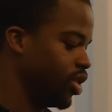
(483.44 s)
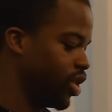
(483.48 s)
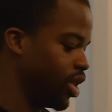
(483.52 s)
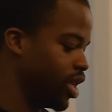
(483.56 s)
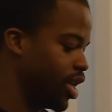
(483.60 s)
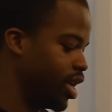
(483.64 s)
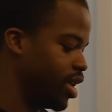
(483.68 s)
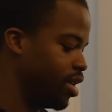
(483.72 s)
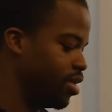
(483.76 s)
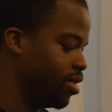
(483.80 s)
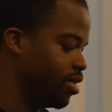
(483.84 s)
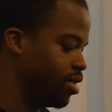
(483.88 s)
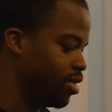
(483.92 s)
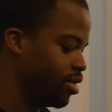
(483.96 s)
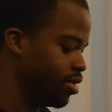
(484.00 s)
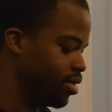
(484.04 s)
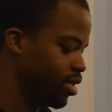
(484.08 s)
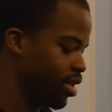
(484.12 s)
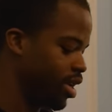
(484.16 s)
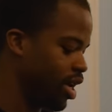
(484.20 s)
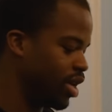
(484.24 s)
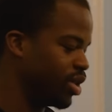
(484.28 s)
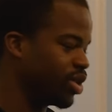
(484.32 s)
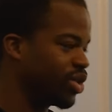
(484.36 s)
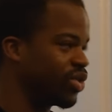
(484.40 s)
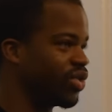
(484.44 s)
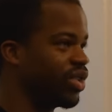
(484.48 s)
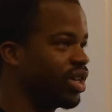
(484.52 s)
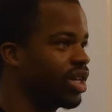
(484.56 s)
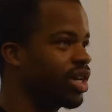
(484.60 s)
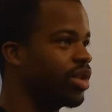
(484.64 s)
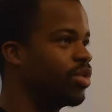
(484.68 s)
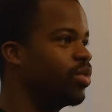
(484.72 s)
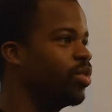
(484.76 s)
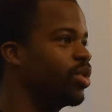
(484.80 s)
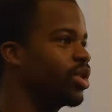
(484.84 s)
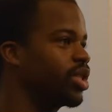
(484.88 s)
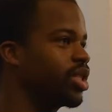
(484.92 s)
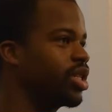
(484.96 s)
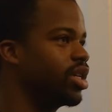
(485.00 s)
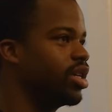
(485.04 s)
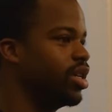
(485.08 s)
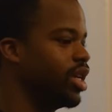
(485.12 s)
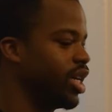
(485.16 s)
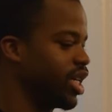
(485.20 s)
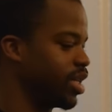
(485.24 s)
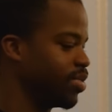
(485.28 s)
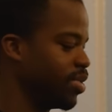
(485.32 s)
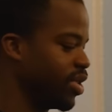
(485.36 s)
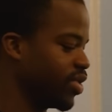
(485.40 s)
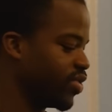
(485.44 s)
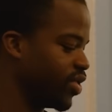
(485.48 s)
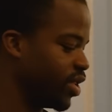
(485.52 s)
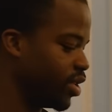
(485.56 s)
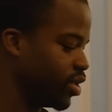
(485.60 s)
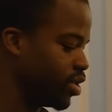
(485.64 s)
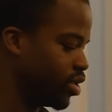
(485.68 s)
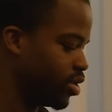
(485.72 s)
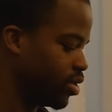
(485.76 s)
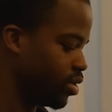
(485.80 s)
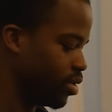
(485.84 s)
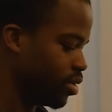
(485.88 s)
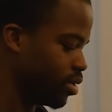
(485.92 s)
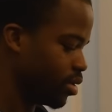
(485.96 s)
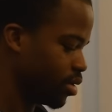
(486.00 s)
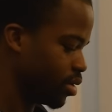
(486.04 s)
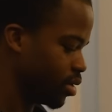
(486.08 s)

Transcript: So then I was thinking, what's the next best thing to do?